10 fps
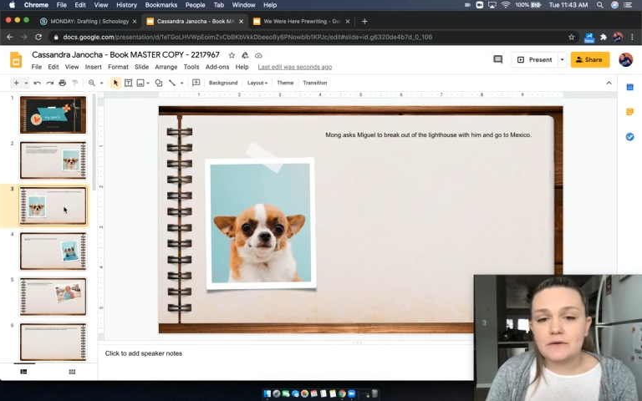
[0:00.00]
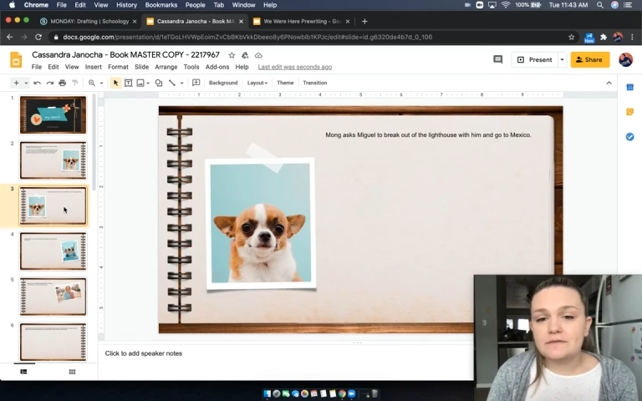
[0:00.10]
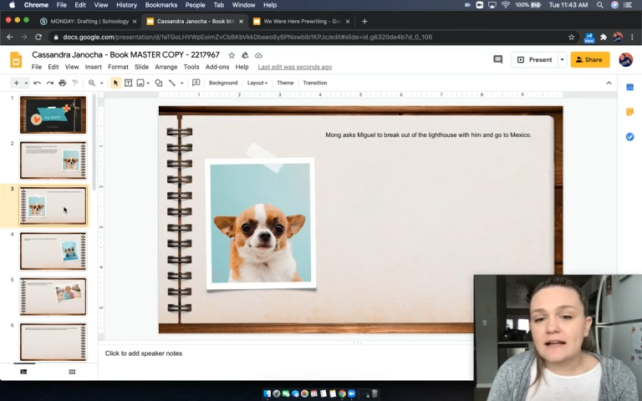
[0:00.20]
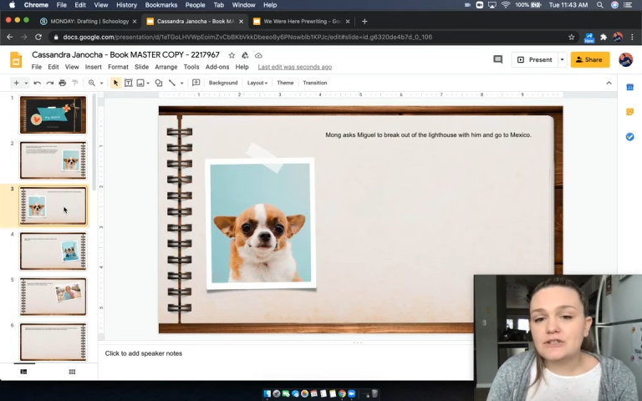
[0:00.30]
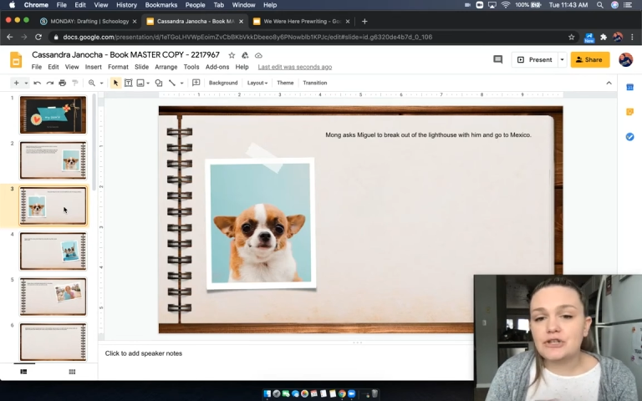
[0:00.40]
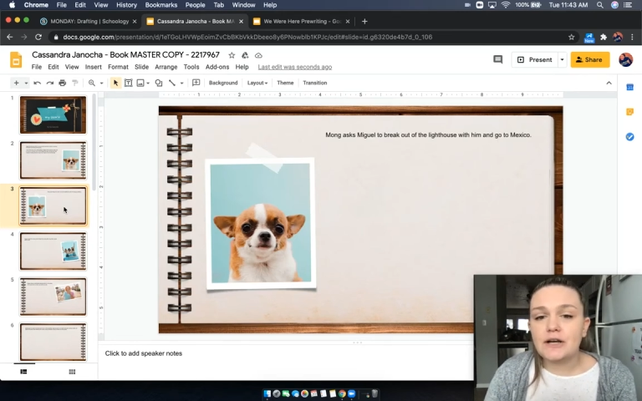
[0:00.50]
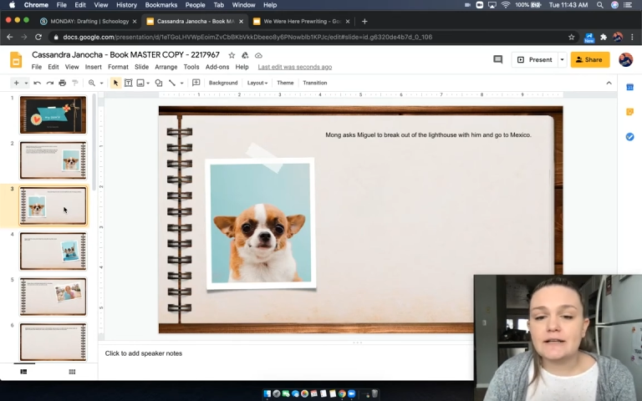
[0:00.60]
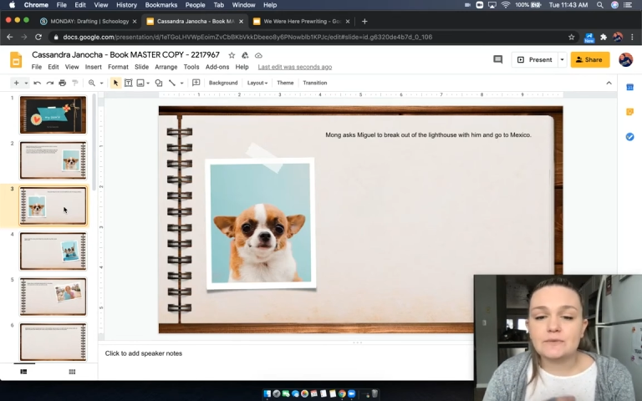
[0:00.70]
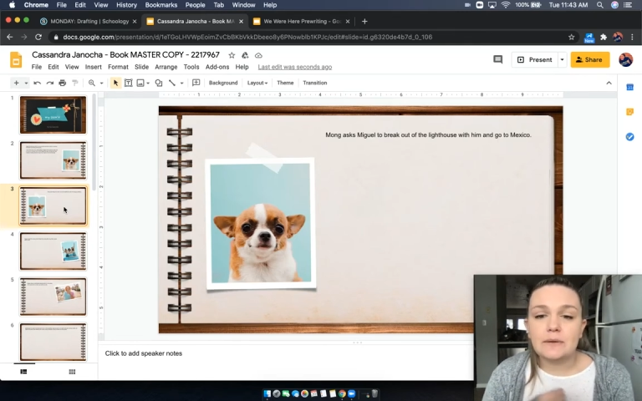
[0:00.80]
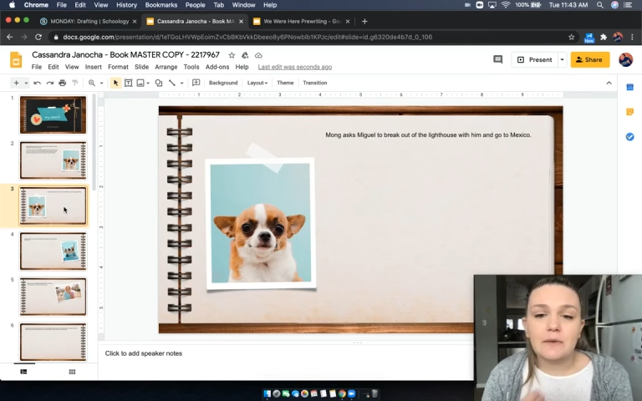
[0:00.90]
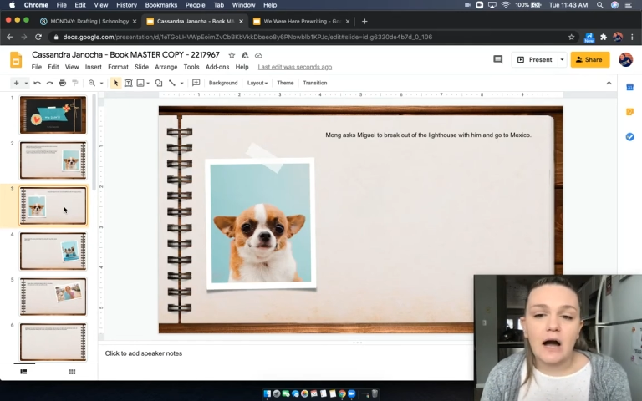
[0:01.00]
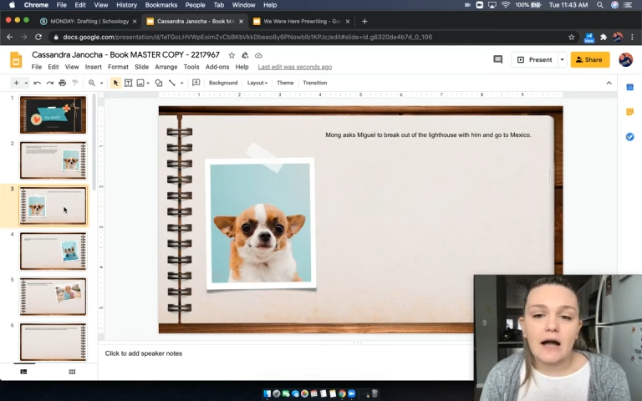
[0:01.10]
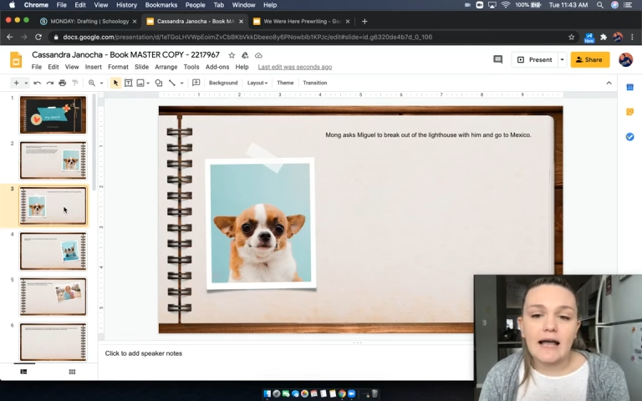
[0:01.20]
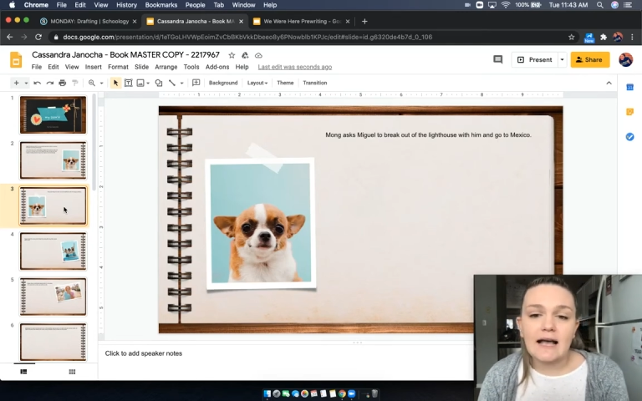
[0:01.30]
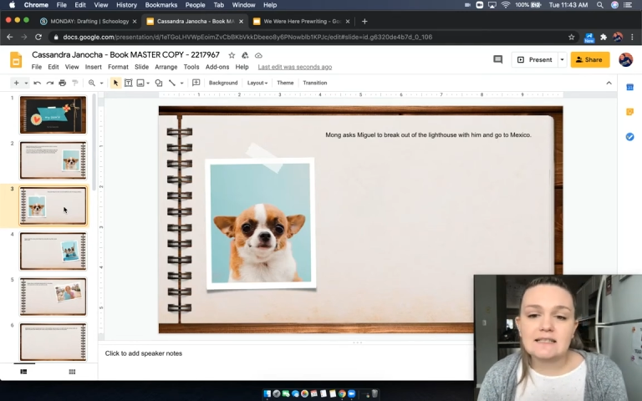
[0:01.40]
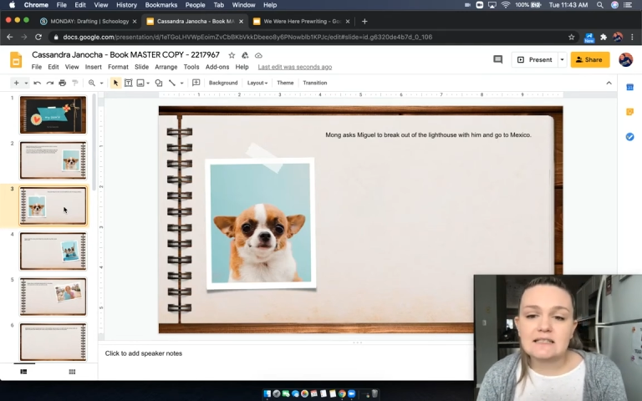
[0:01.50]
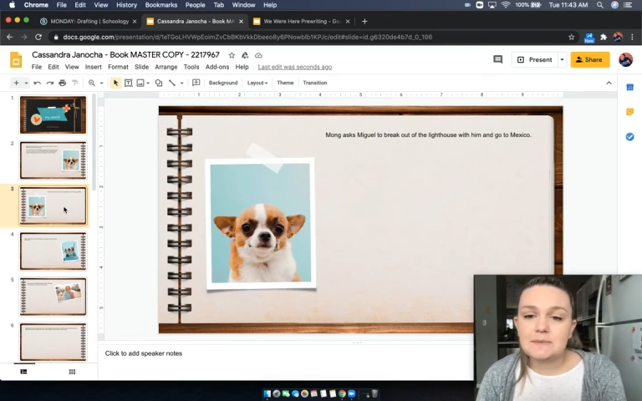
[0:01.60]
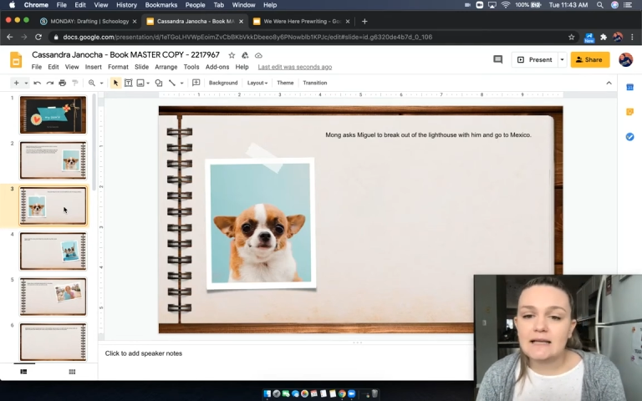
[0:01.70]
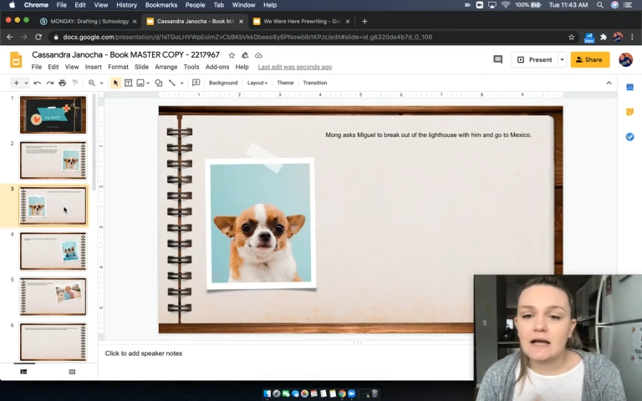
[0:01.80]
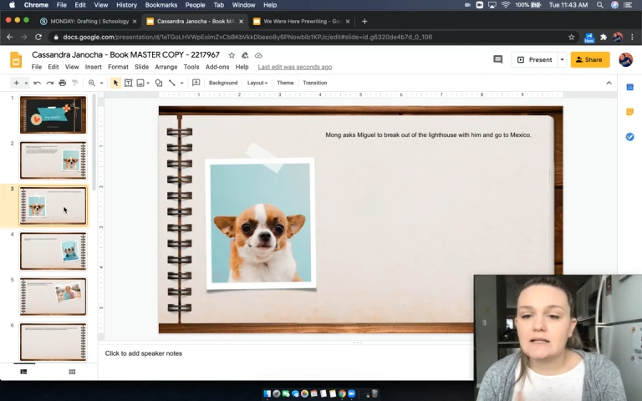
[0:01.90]
adventure is when Mong asks
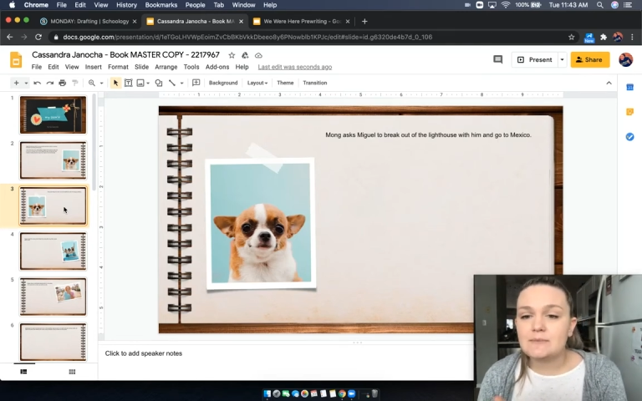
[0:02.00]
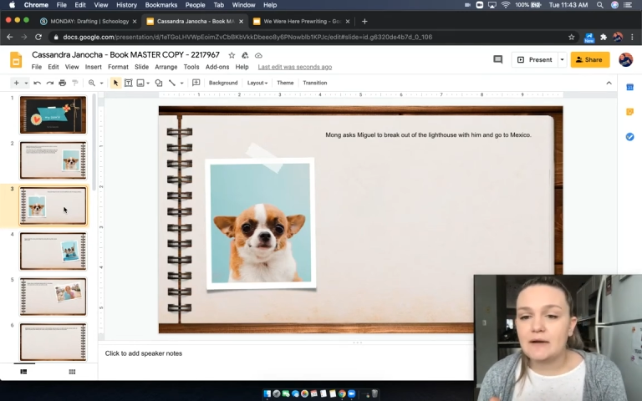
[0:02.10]
Miguel to